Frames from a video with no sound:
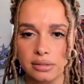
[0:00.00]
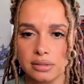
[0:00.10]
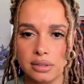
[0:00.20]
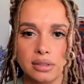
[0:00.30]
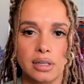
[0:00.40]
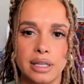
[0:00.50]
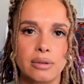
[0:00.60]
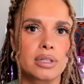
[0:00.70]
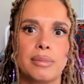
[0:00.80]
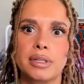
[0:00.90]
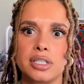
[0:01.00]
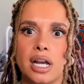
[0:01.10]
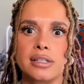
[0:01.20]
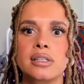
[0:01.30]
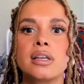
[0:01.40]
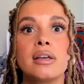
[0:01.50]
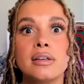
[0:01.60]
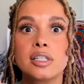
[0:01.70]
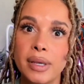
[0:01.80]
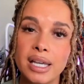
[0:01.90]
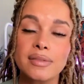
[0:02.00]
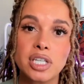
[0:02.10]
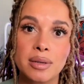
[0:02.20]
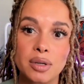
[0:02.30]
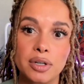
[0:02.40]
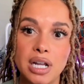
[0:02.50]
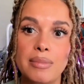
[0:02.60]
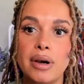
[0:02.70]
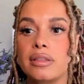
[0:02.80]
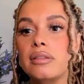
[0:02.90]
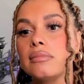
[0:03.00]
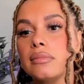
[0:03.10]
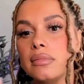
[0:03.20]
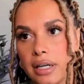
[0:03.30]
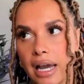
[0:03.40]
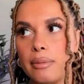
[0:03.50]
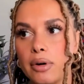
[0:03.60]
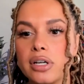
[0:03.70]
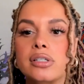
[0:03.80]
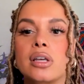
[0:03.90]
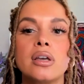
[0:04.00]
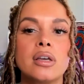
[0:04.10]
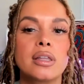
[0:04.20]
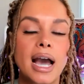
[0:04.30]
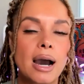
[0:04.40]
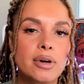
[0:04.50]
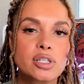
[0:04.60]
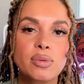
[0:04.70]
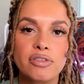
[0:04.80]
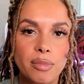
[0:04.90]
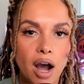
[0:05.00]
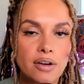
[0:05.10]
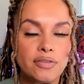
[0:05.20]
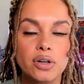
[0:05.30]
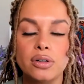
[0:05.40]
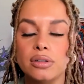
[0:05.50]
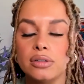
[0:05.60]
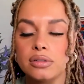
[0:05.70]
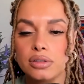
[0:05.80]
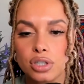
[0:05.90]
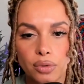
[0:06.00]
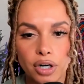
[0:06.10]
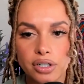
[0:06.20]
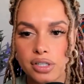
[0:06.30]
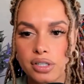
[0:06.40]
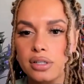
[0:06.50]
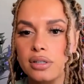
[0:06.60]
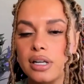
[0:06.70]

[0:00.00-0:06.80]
I think we're done with the Jets. Speaking of teams that we're done with, the Cowboys. Cowboys went from awful to worse.